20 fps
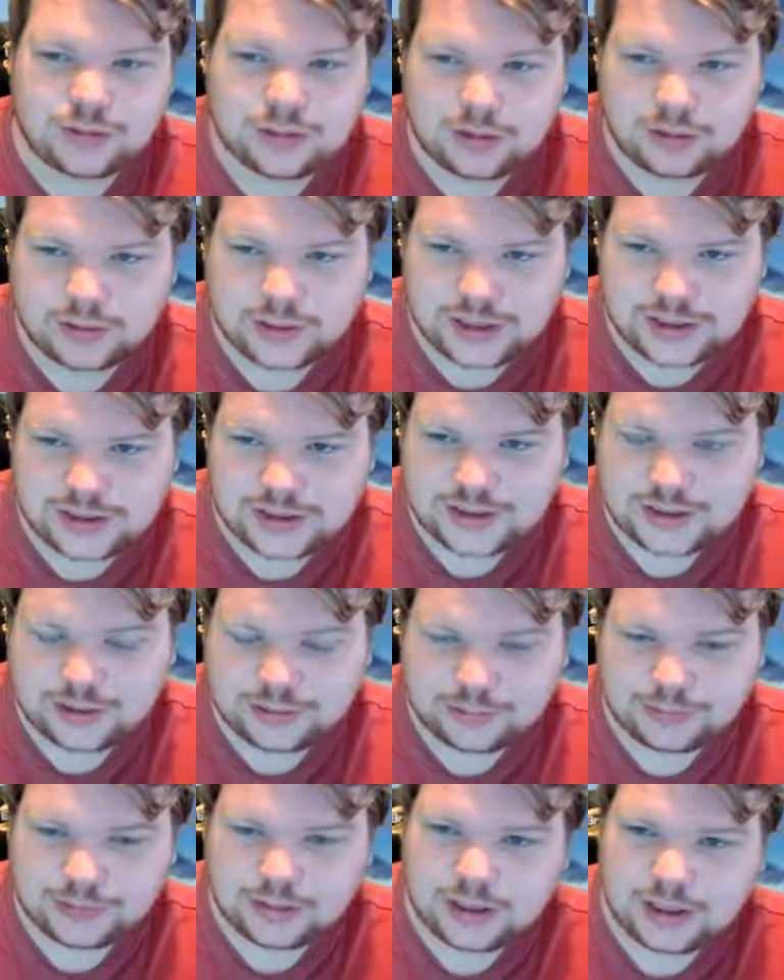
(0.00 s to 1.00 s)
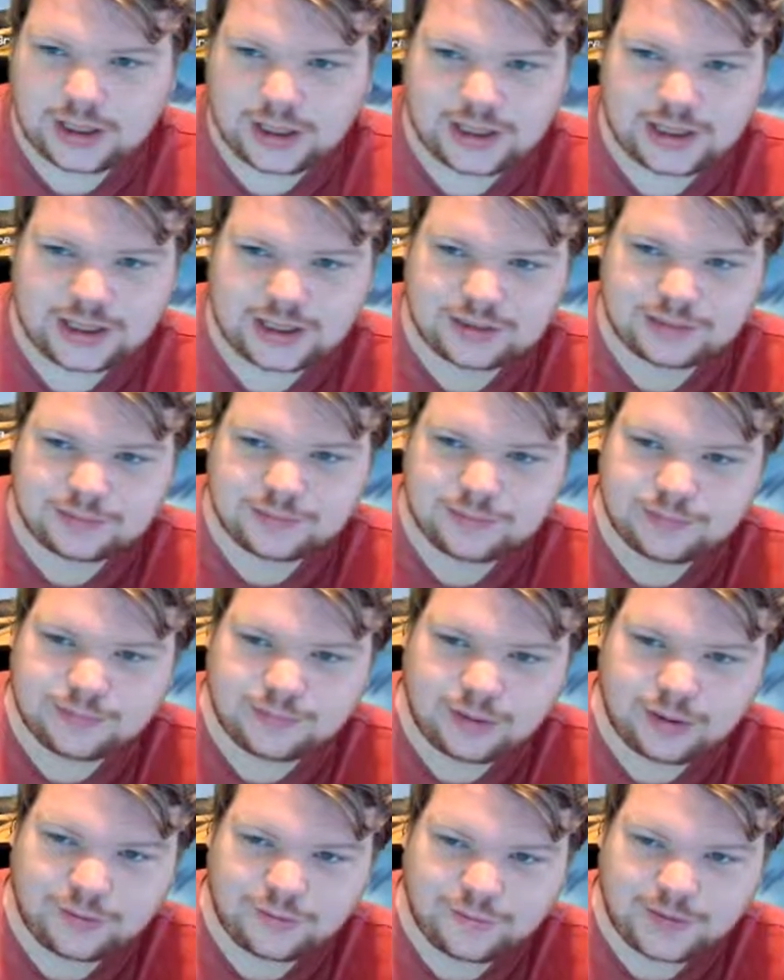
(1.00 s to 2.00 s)
look into. You can
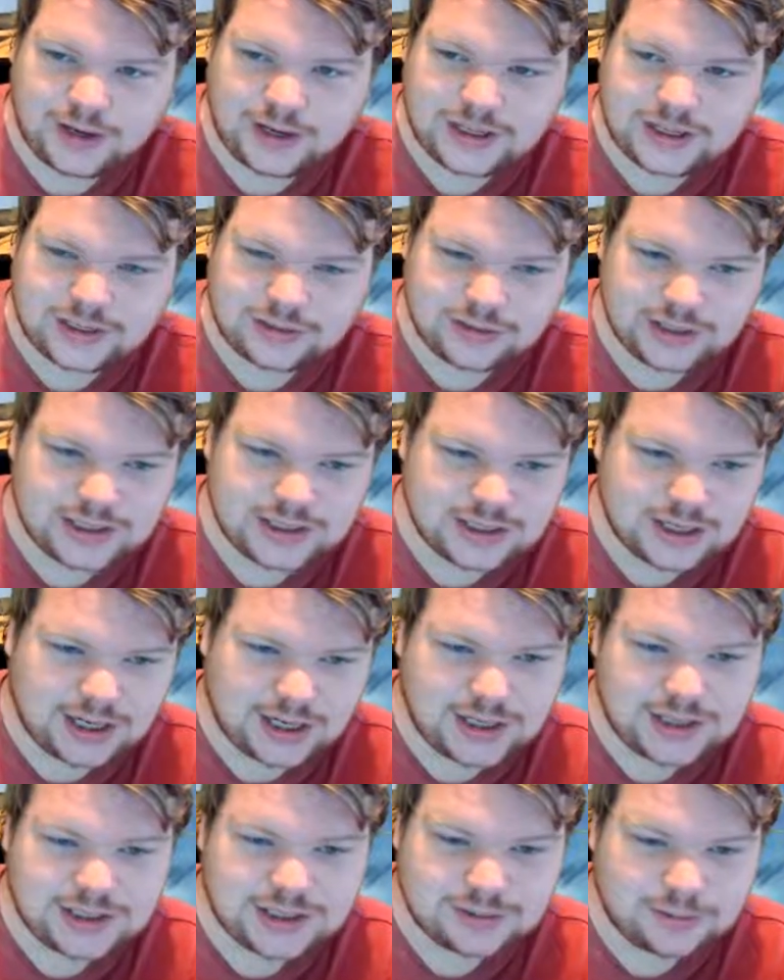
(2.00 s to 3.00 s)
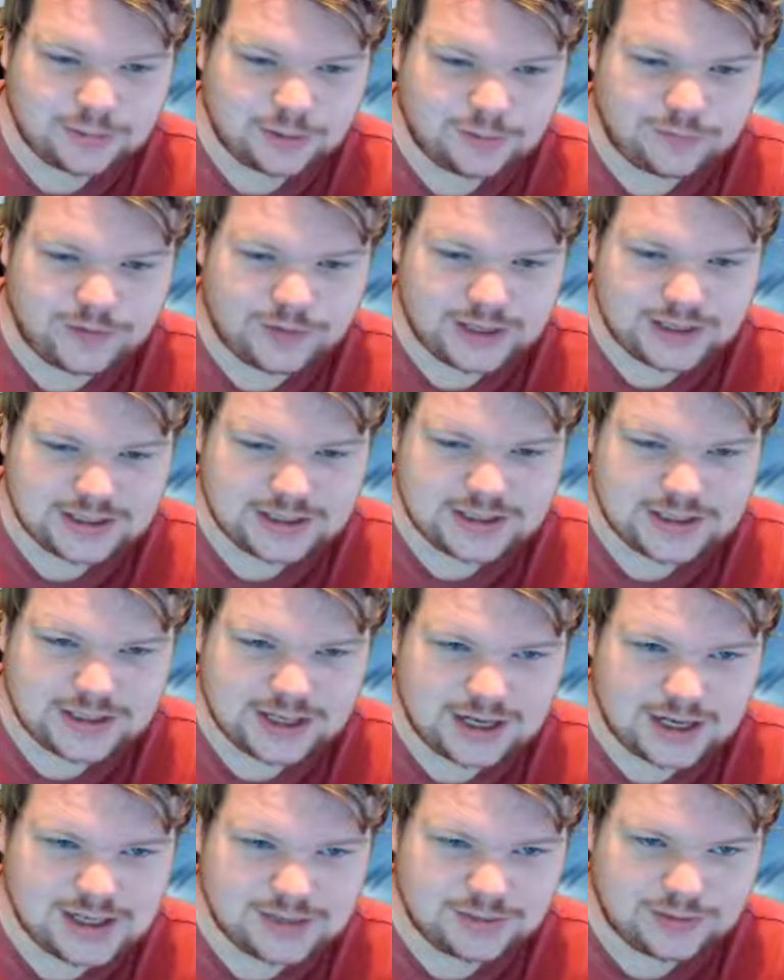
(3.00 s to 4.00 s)
modify your screen size, you can modify the
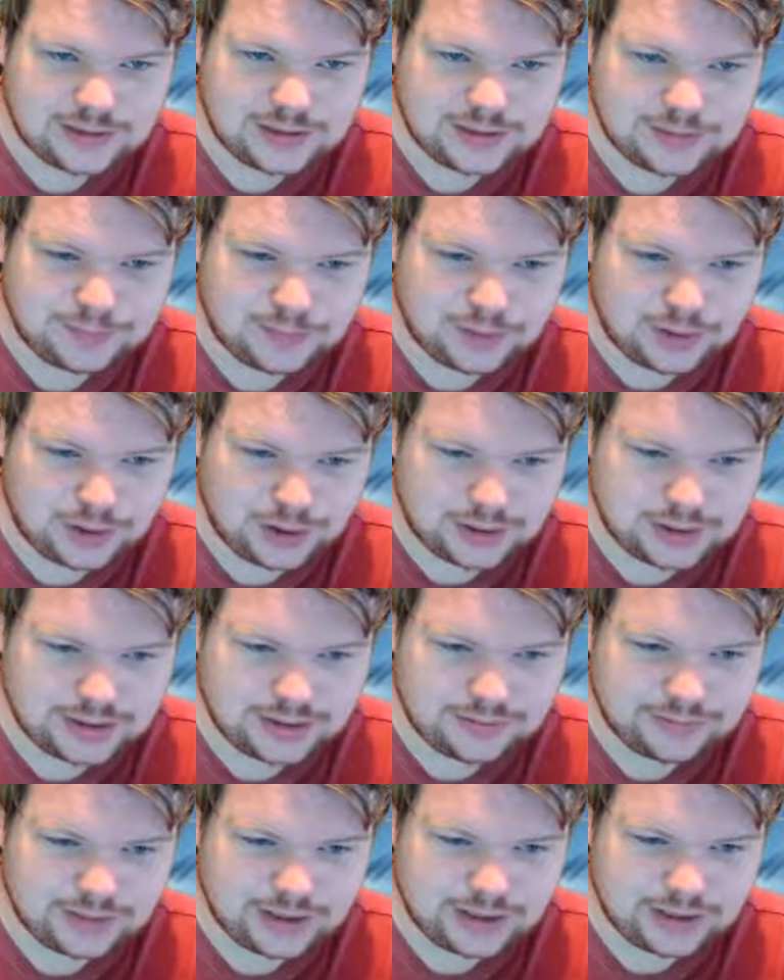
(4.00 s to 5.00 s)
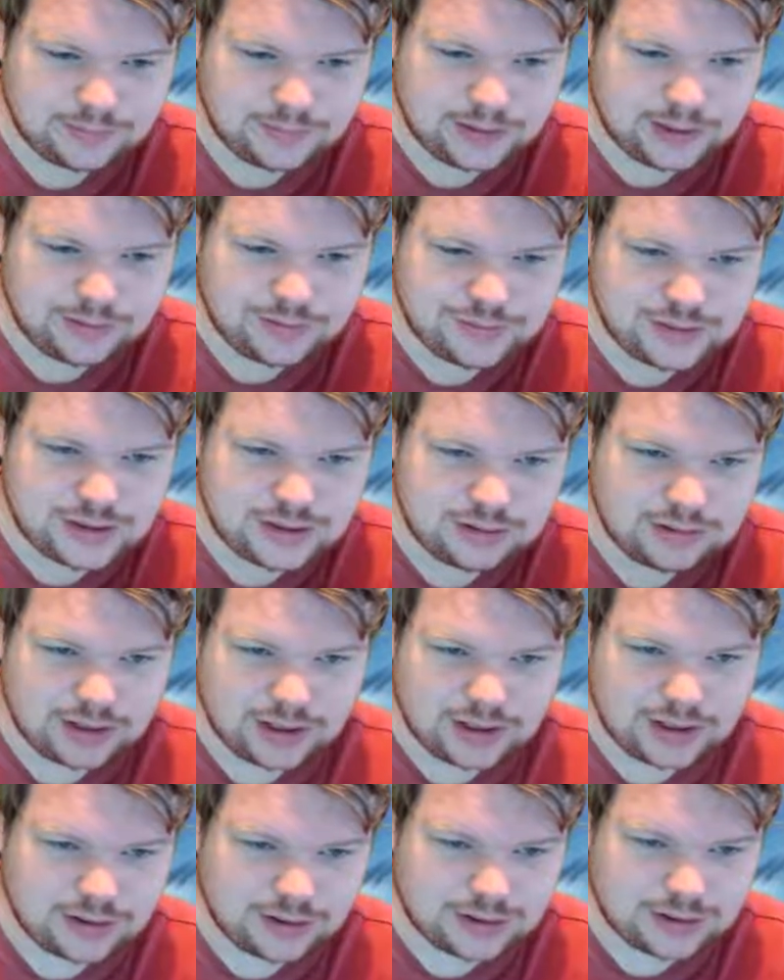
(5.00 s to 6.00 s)
size of all these boards and everything. However, to do that,
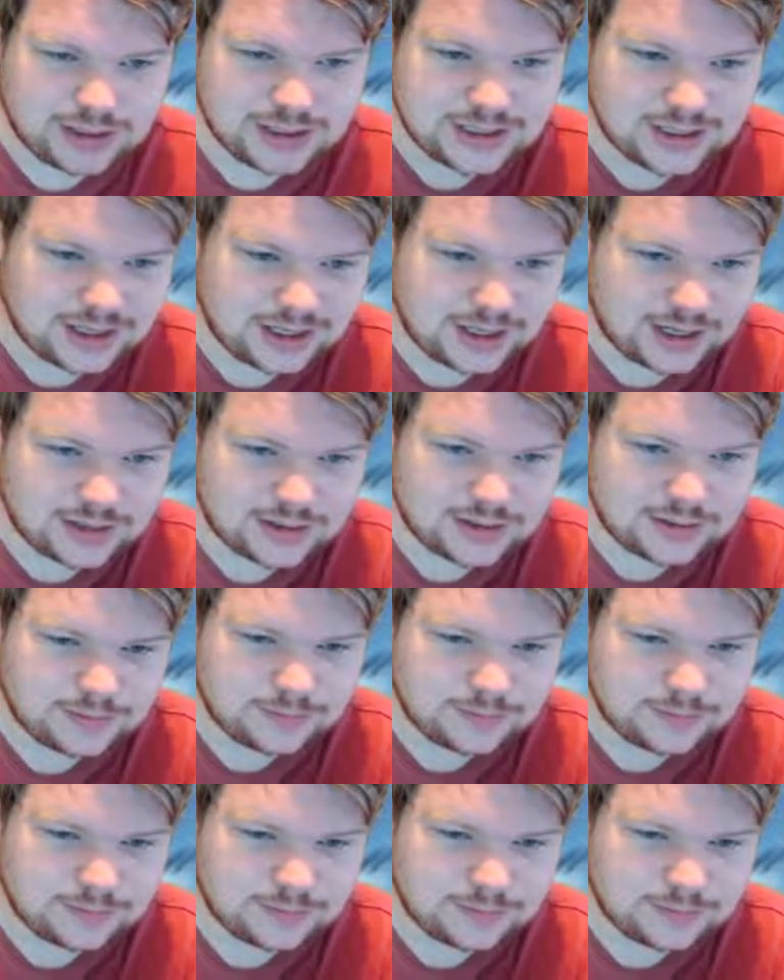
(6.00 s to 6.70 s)
you've got to disconnect.